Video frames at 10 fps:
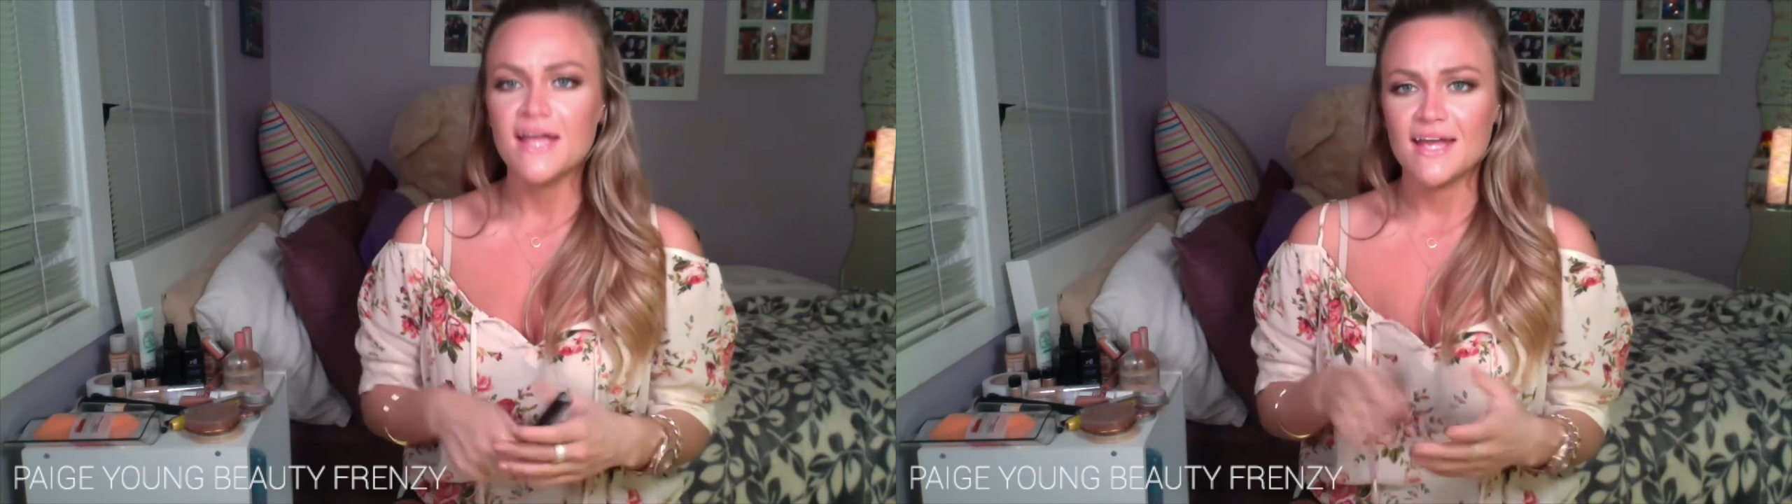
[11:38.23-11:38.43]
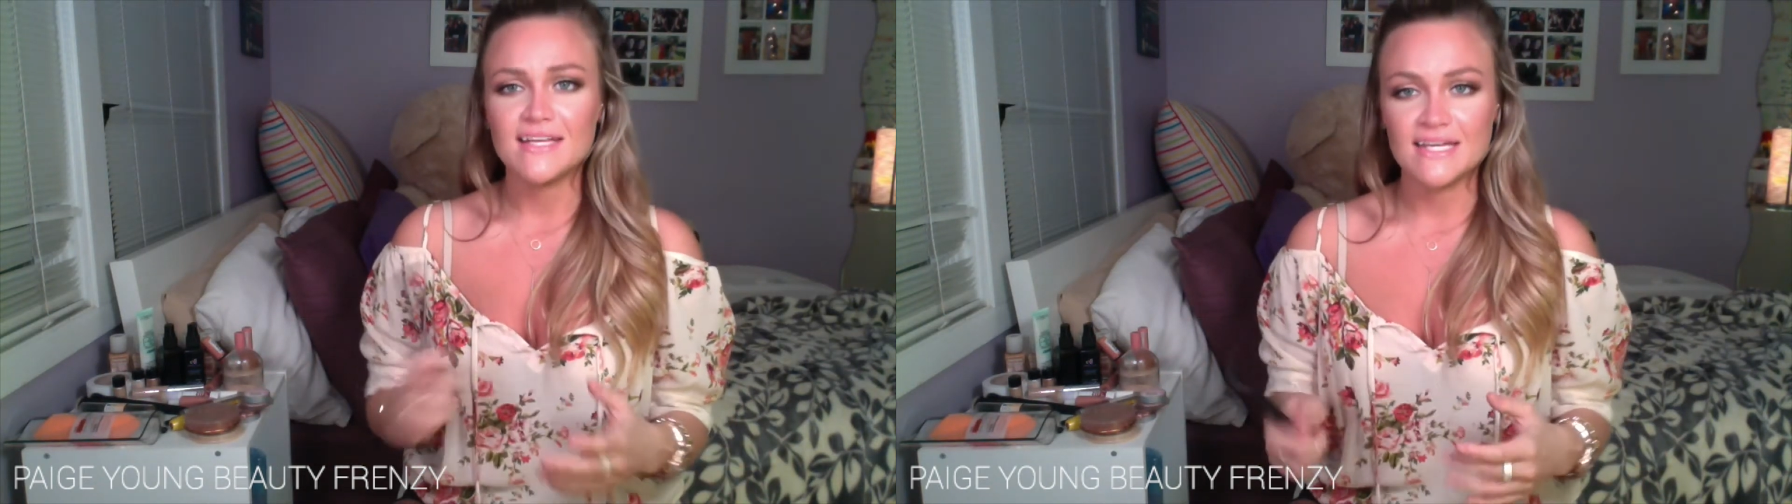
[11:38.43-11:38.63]

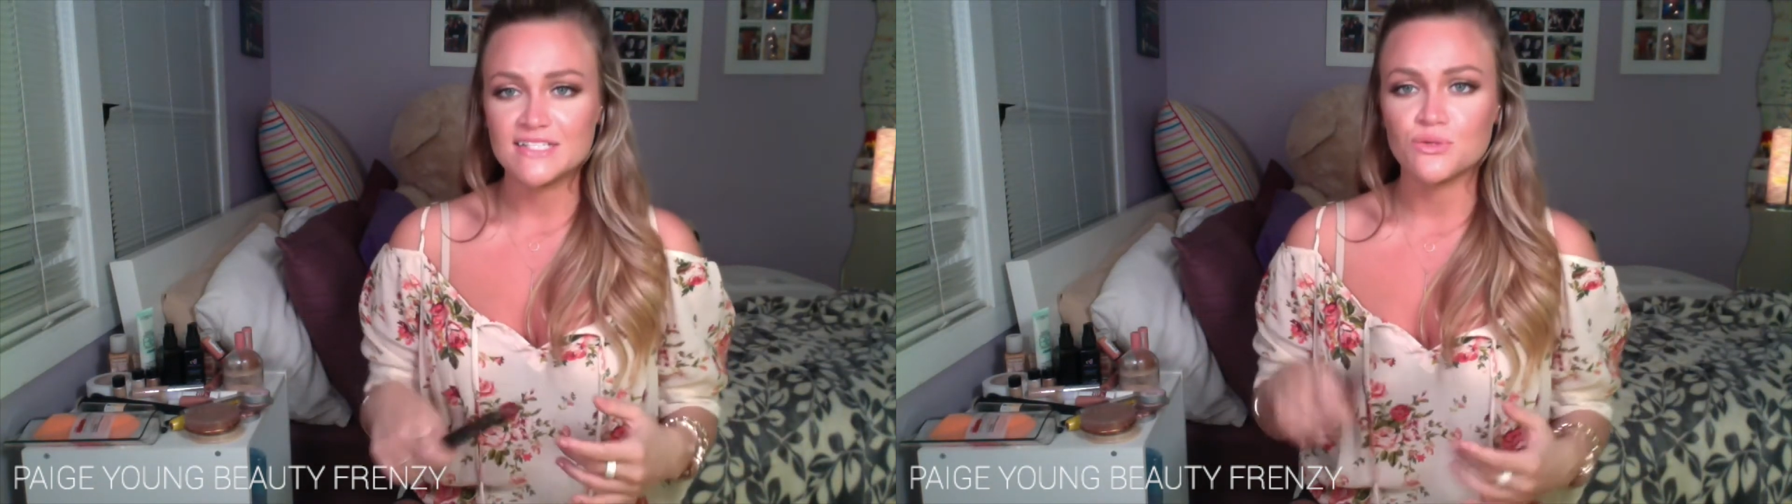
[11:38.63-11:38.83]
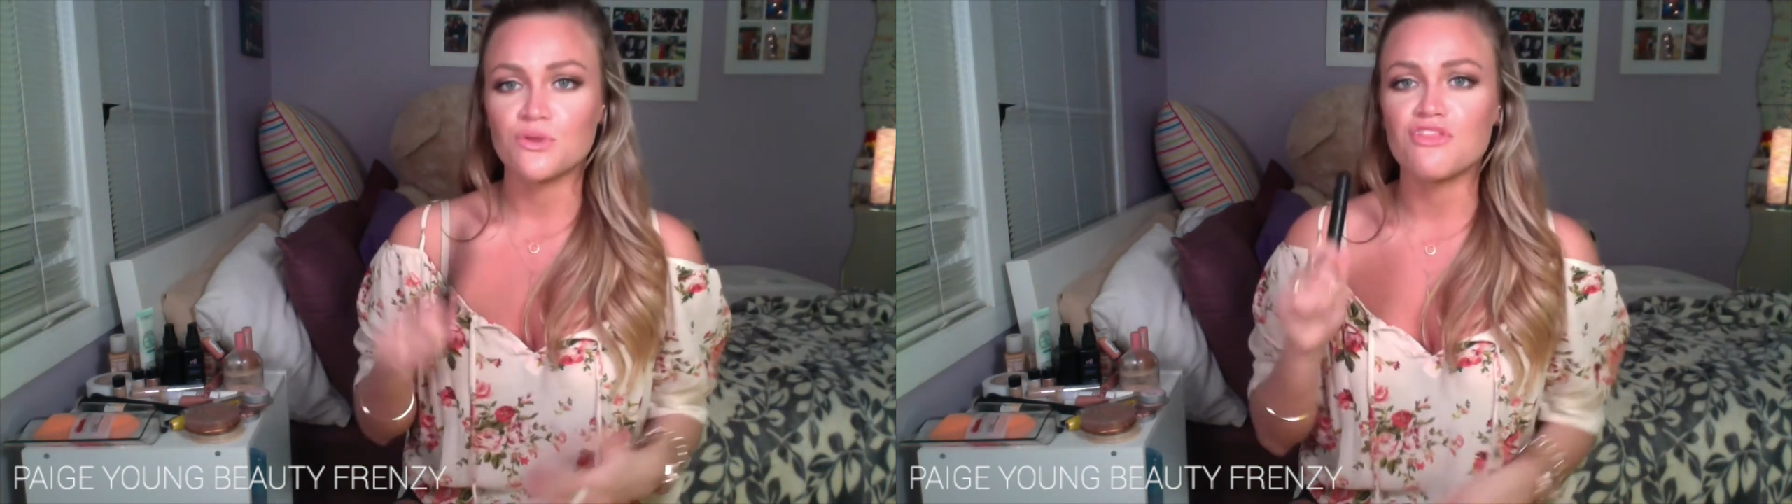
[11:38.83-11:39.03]
And again,
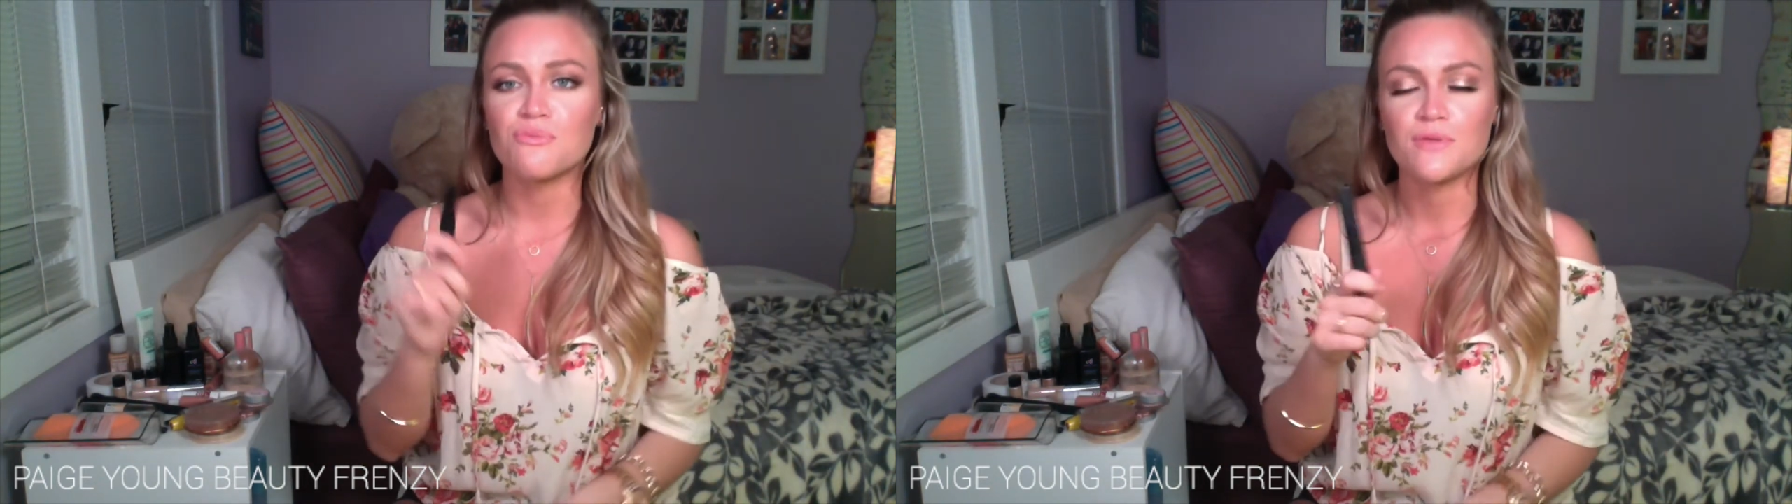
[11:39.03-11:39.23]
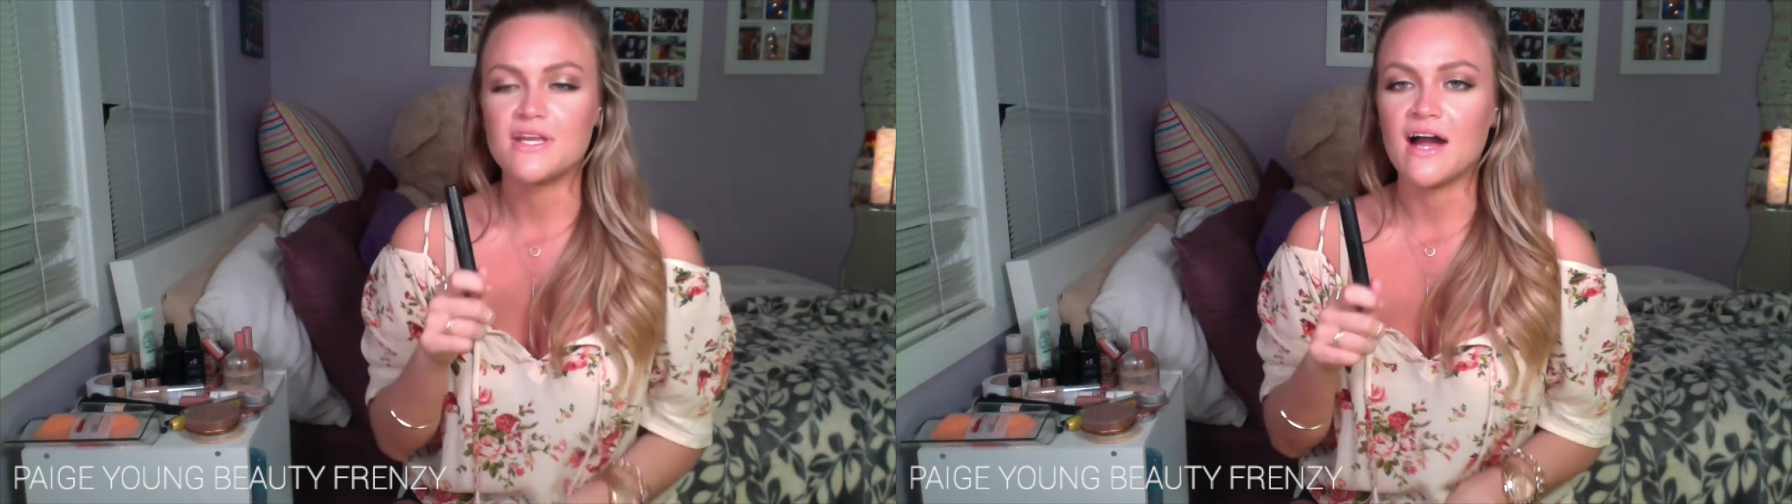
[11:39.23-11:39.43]
it's only
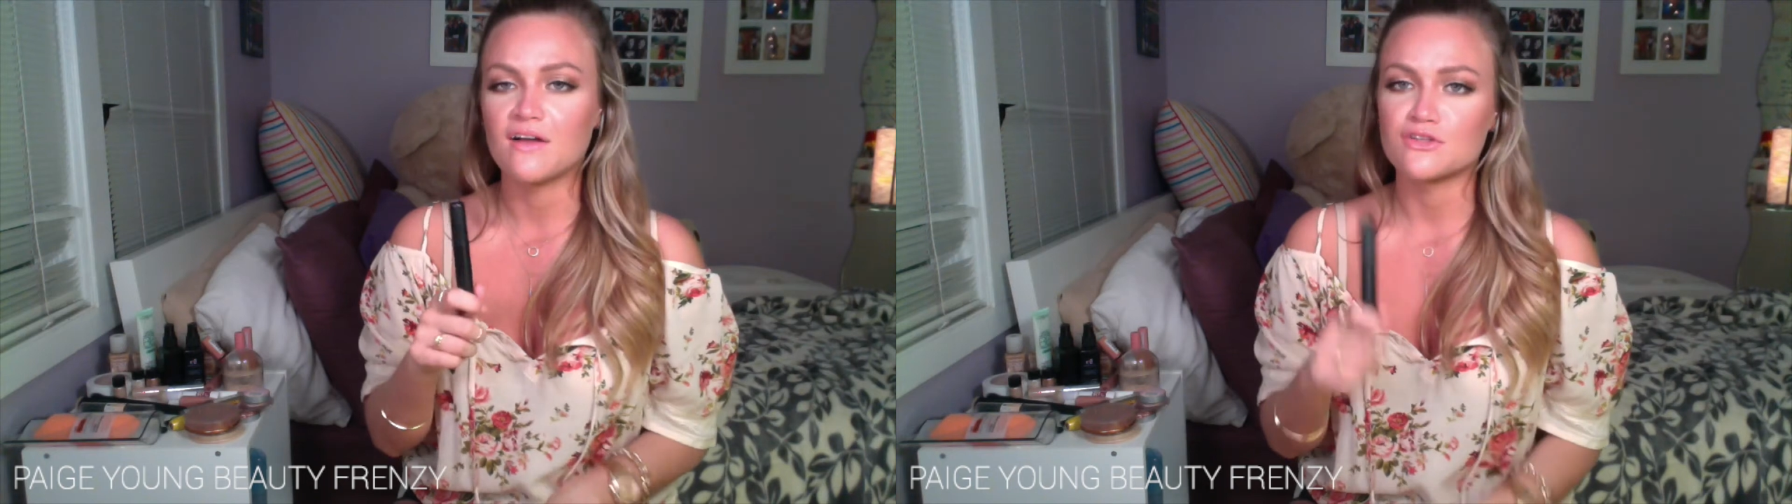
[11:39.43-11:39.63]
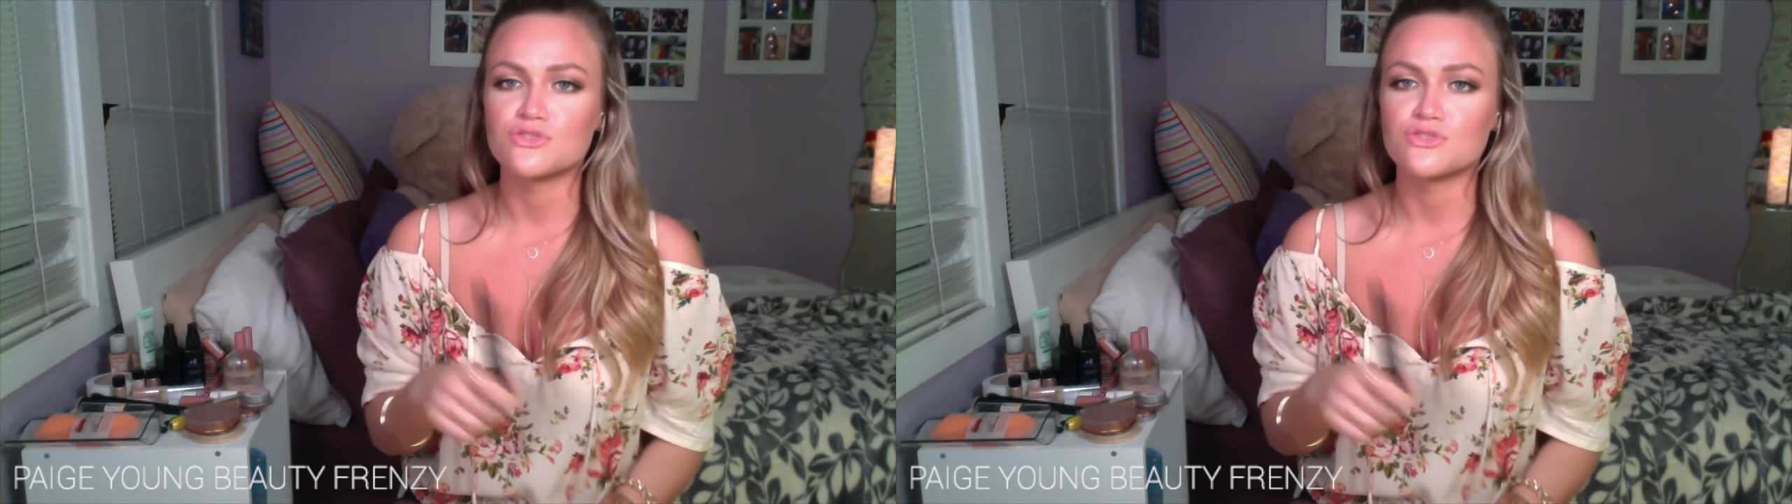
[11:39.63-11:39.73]
$3,